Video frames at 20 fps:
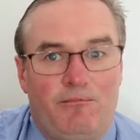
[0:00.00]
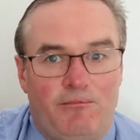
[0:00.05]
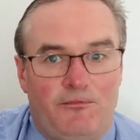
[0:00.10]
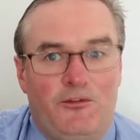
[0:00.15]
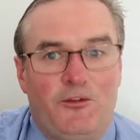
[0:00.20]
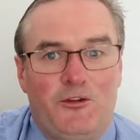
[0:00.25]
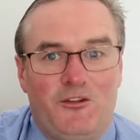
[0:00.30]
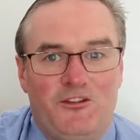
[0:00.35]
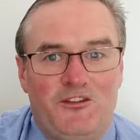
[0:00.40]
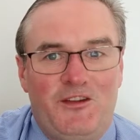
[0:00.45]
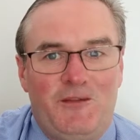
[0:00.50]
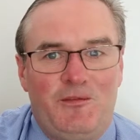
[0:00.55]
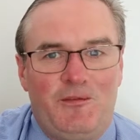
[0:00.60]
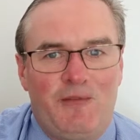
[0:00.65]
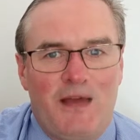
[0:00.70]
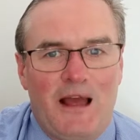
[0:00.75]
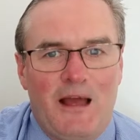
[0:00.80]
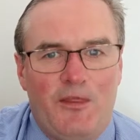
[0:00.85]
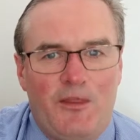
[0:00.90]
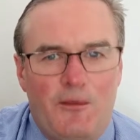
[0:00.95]
first tip
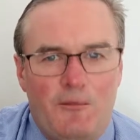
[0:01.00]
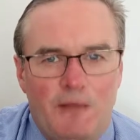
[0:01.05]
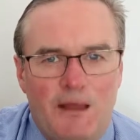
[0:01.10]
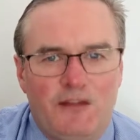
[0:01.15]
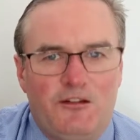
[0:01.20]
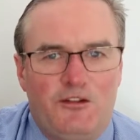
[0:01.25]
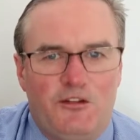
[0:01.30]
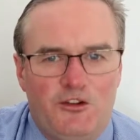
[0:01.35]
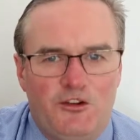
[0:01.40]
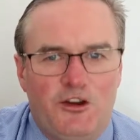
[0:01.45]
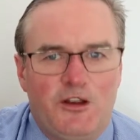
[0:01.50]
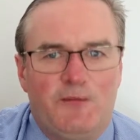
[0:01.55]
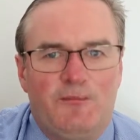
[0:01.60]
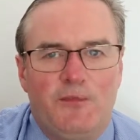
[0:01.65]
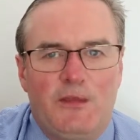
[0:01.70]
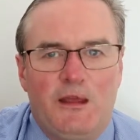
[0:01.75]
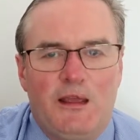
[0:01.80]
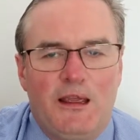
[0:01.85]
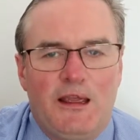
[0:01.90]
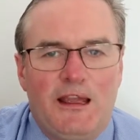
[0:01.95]
about the messenger.
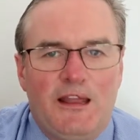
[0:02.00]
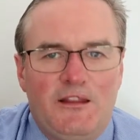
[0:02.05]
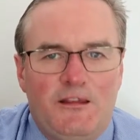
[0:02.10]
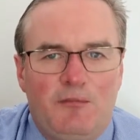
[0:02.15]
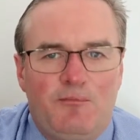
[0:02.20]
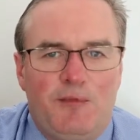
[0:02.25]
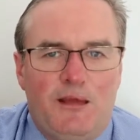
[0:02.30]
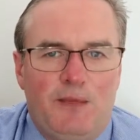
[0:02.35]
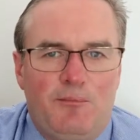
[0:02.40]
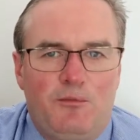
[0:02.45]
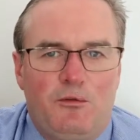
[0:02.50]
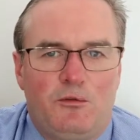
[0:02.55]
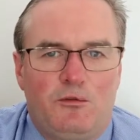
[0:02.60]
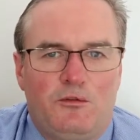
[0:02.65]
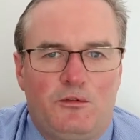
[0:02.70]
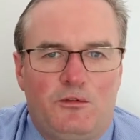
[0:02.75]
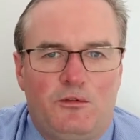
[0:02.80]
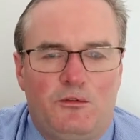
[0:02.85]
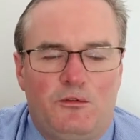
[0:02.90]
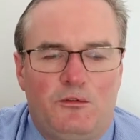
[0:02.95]
It gets people
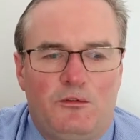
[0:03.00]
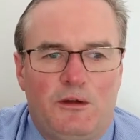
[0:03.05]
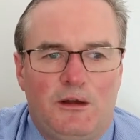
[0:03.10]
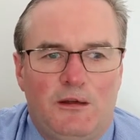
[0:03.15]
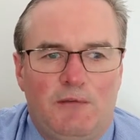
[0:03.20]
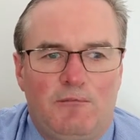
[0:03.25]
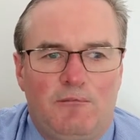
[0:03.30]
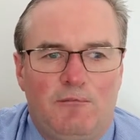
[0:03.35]
to